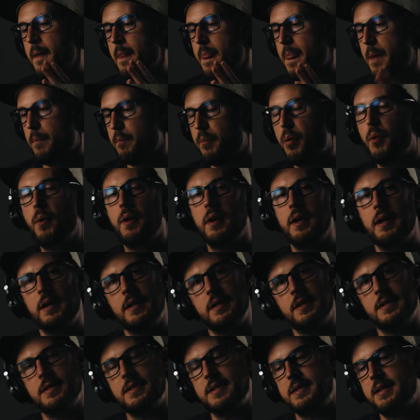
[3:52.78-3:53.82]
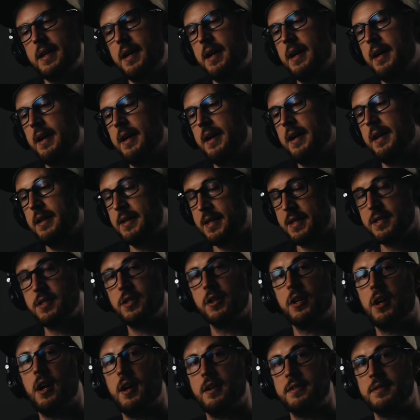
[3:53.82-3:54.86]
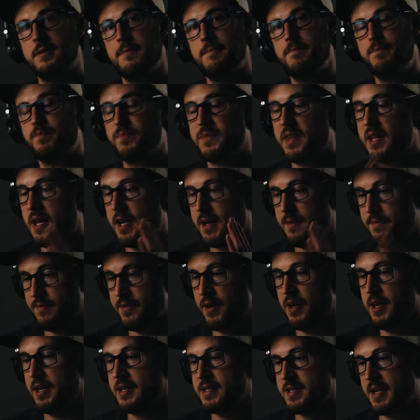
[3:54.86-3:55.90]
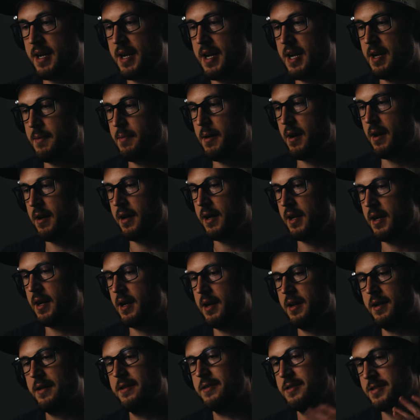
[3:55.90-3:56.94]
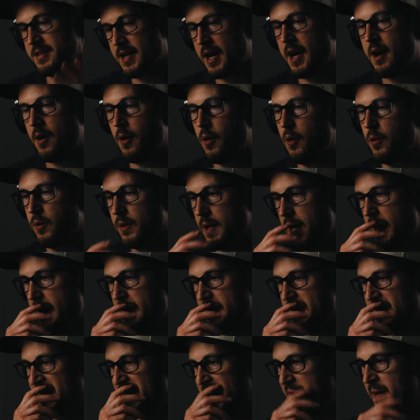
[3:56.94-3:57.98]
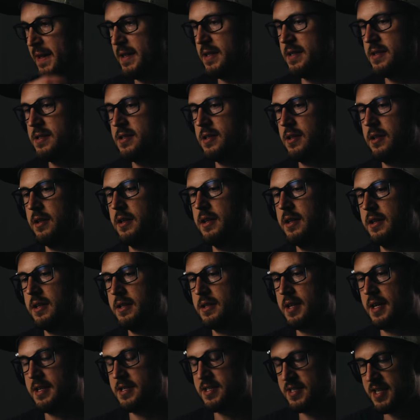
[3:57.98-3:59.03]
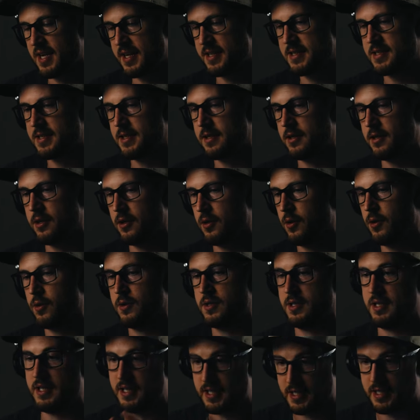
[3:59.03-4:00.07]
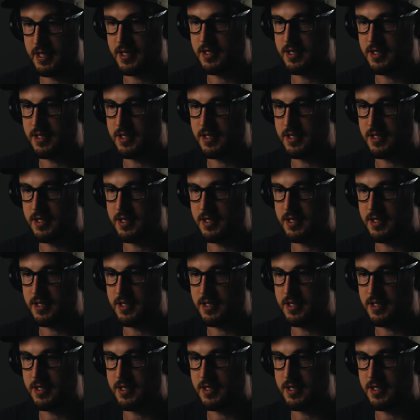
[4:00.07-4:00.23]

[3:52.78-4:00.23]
the point is, uh, it does look awesome. I'm very excited about it. Uh, there's not a whole lot again to dissect here or to get